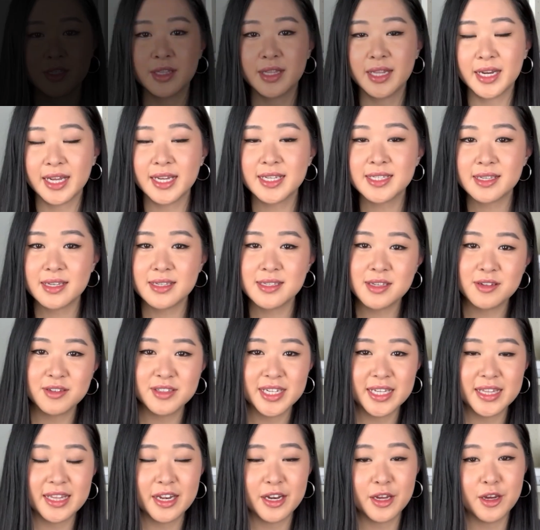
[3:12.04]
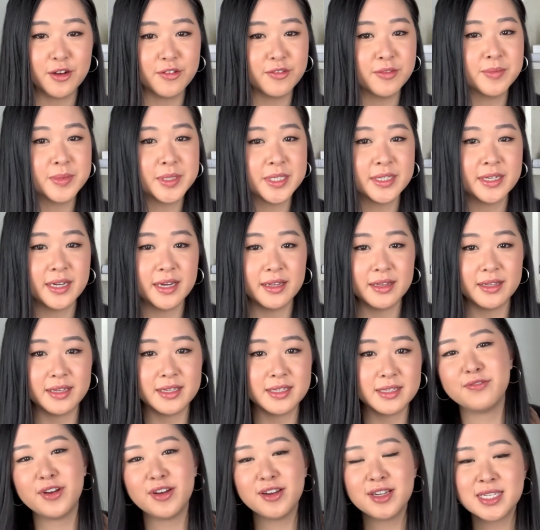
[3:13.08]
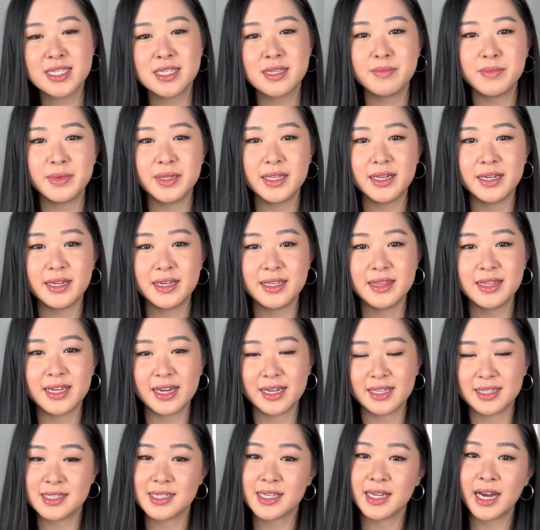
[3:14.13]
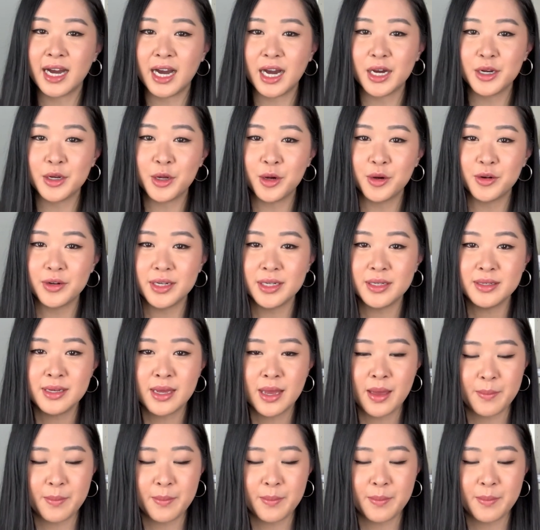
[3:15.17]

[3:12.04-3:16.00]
the next SLG that I got from Chanel is very similar in that it's a card holder,